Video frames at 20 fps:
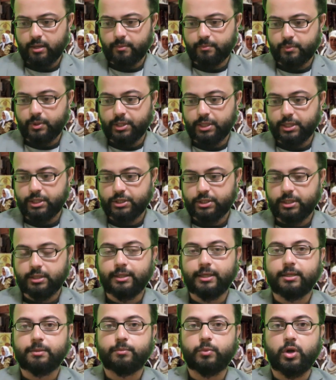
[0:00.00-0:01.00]
prediction,
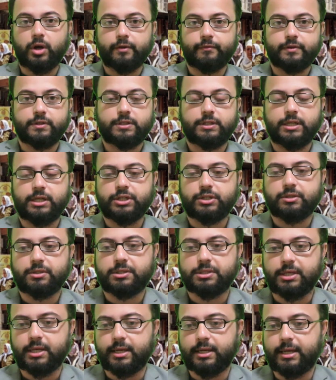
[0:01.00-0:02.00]
that prophecy I should
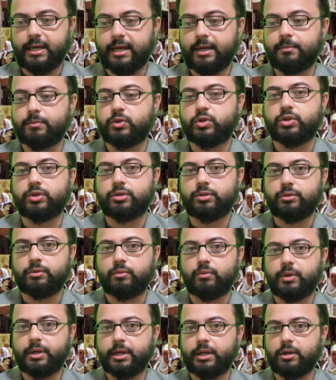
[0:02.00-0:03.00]
say, came true
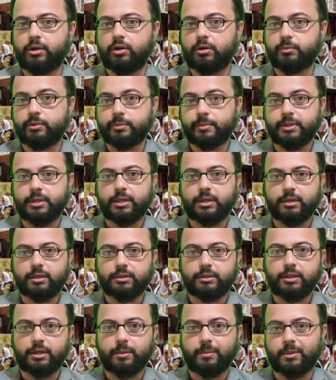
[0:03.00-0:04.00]
when Umar bin
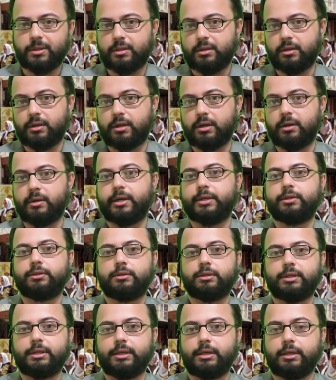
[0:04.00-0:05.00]
al-Khattab radiallahu
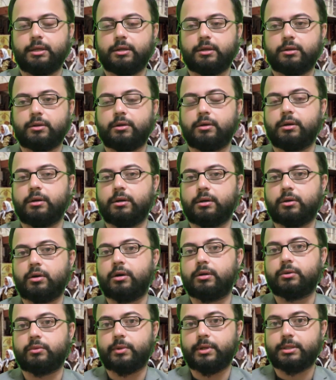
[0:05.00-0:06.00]
anhu, he
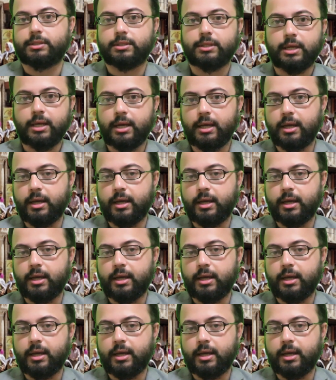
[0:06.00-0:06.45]
conquest